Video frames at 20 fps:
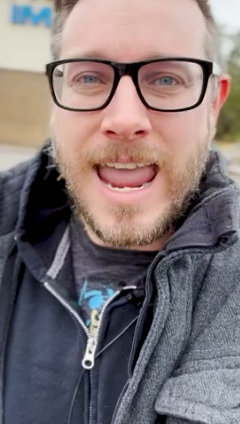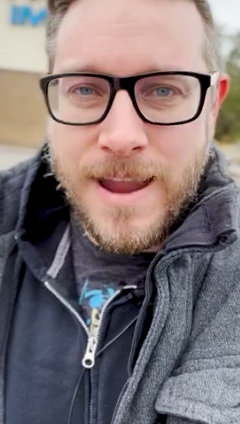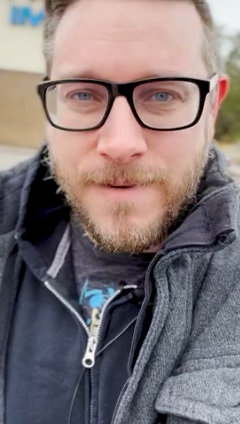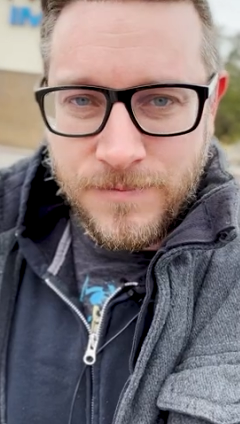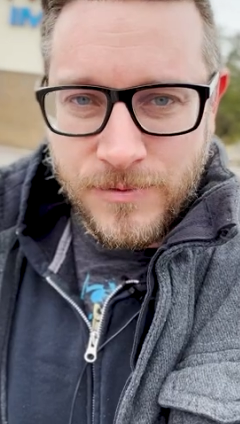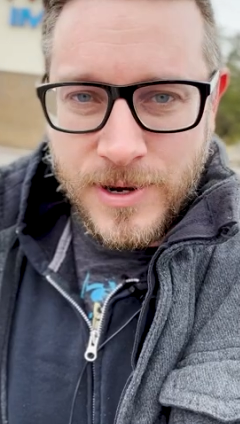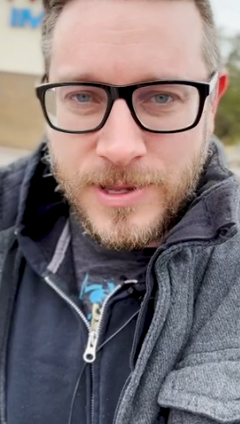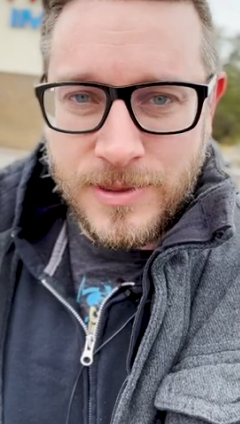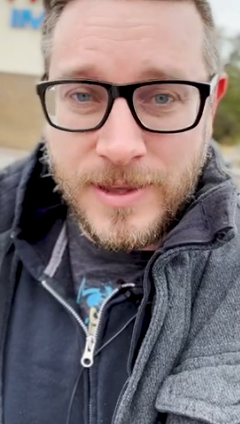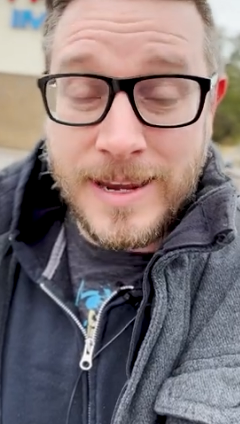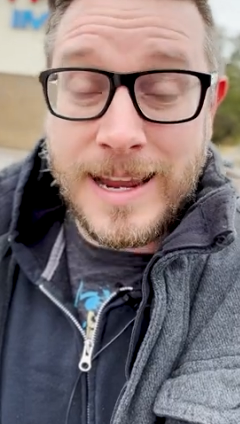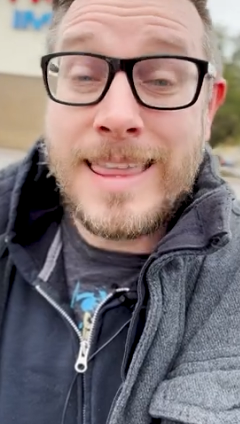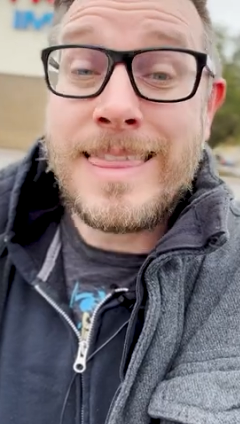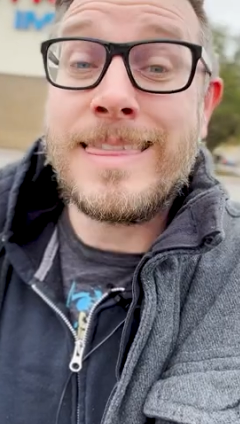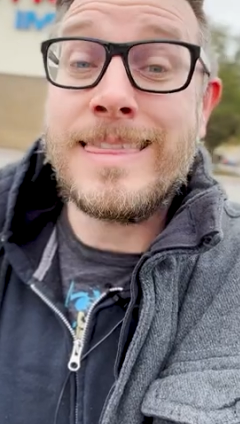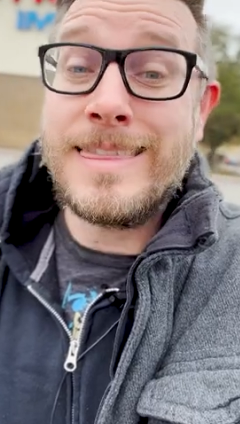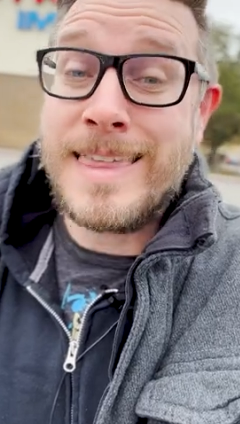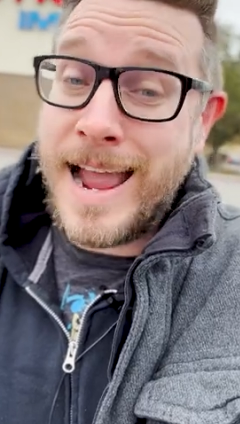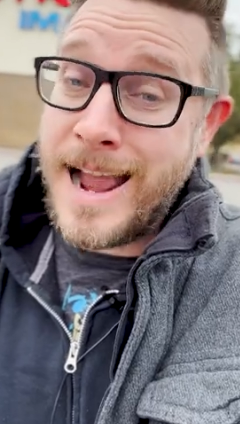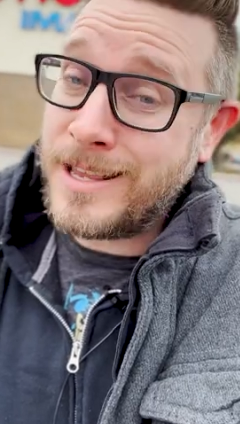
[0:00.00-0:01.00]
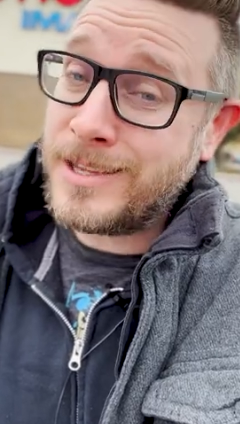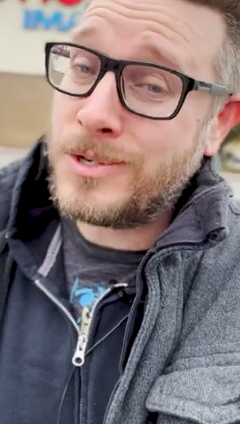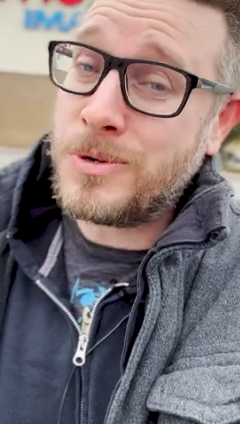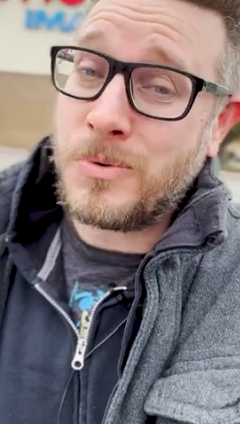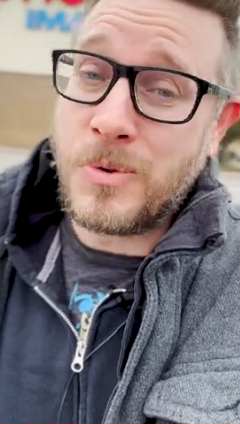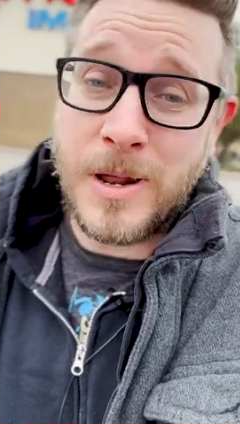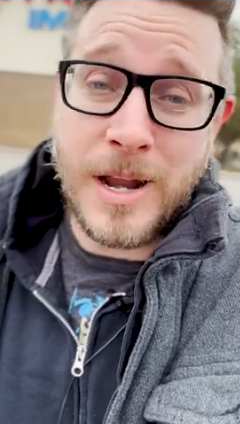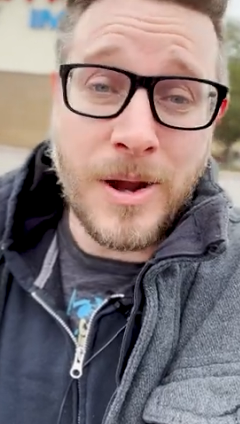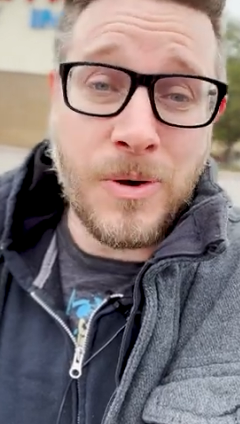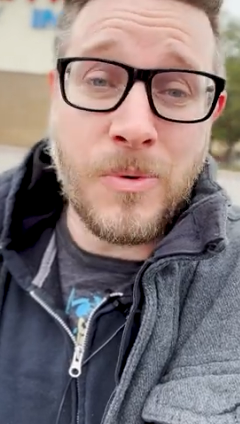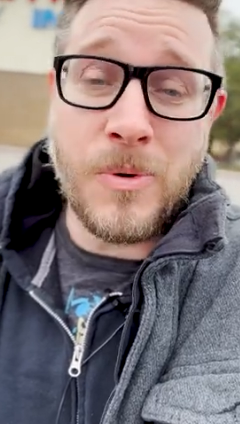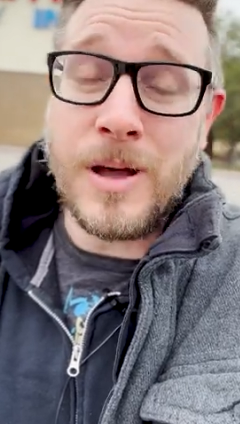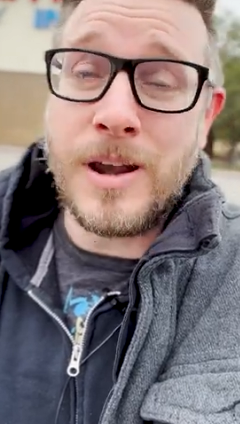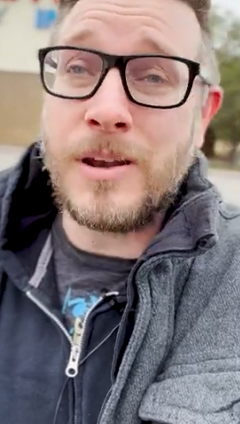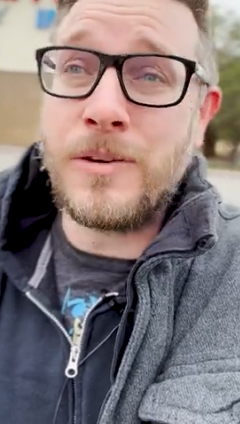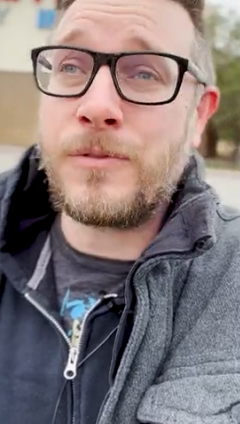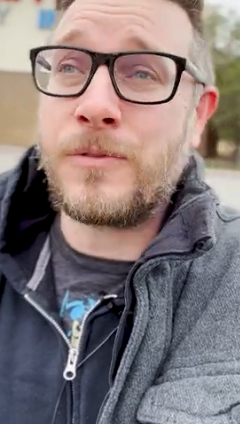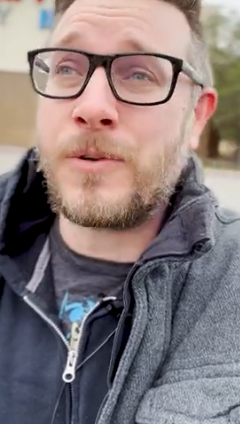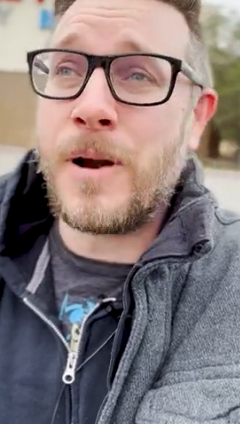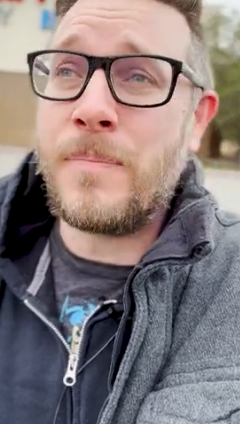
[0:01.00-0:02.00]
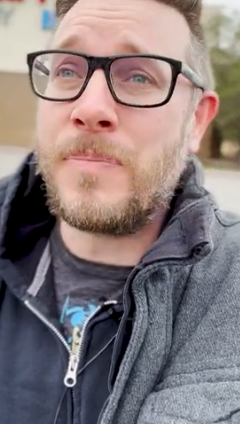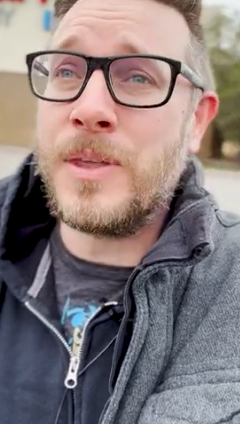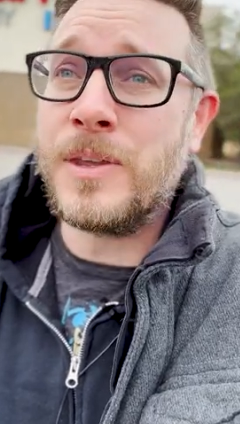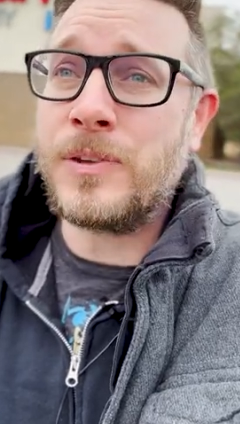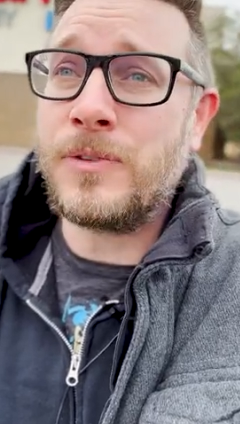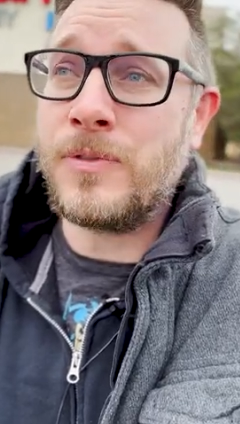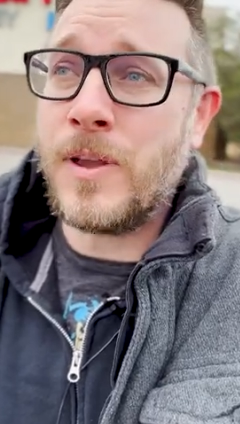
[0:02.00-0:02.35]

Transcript: everything. That's what I wanted from this